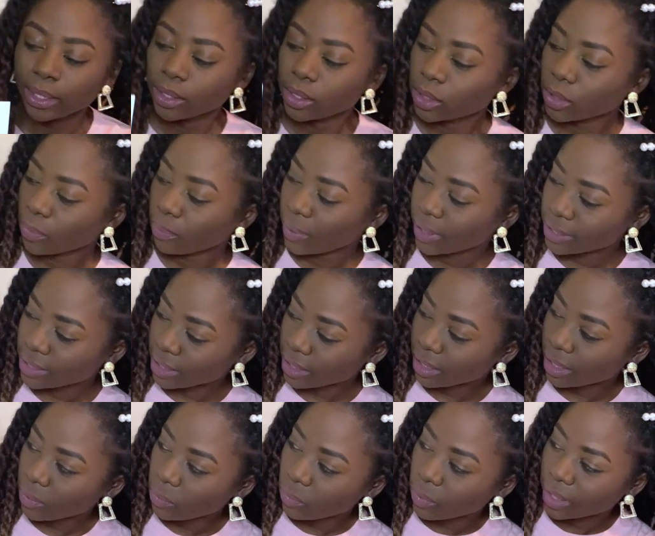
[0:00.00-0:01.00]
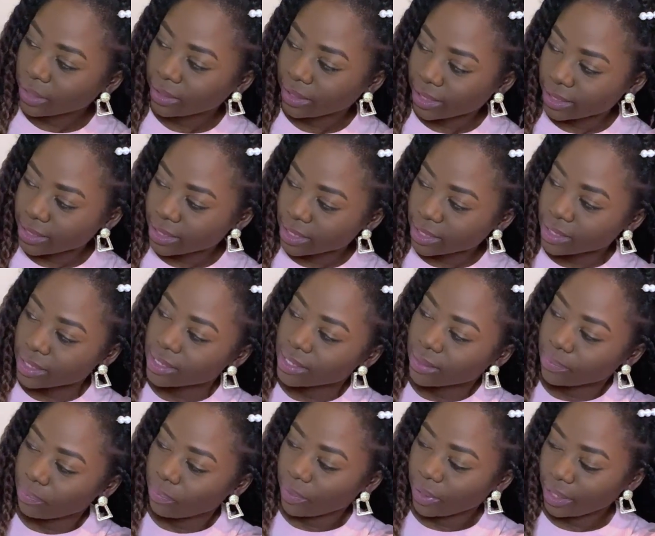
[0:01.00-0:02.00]
So basically what this is a
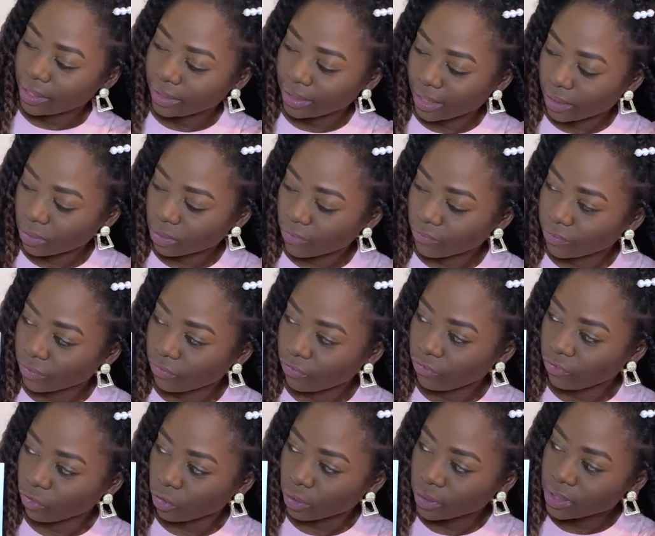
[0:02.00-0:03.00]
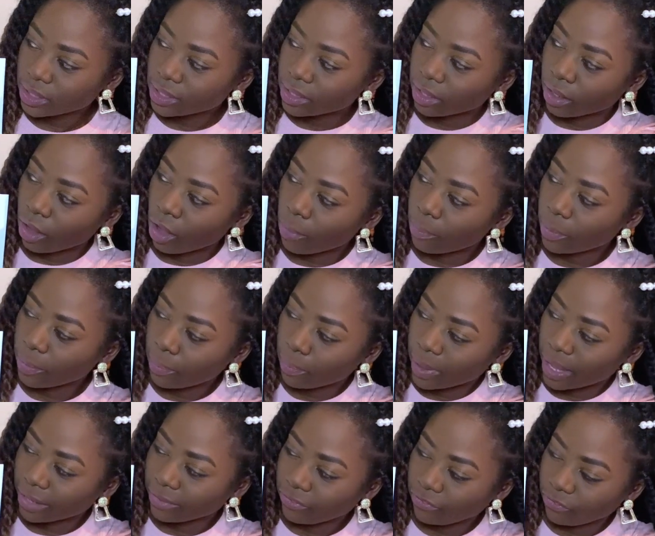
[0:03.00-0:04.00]
breakdown of the front, the upper
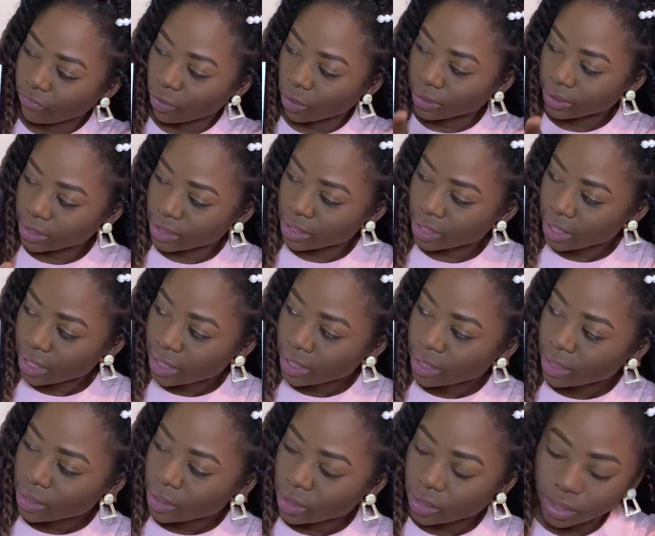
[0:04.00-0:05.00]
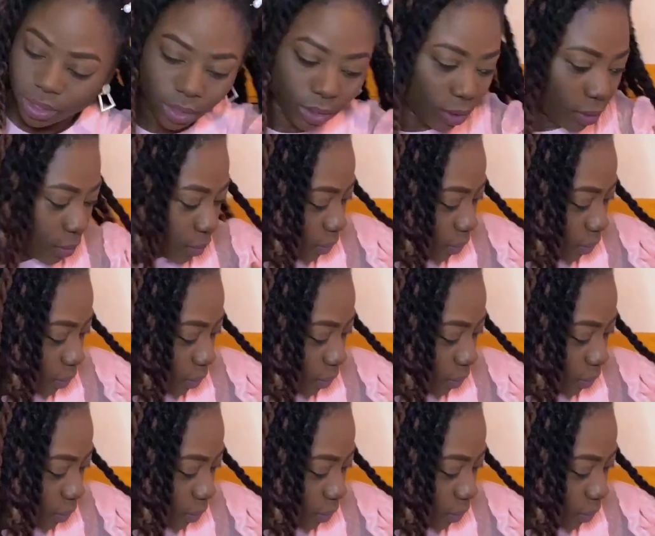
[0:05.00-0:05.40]
part front. So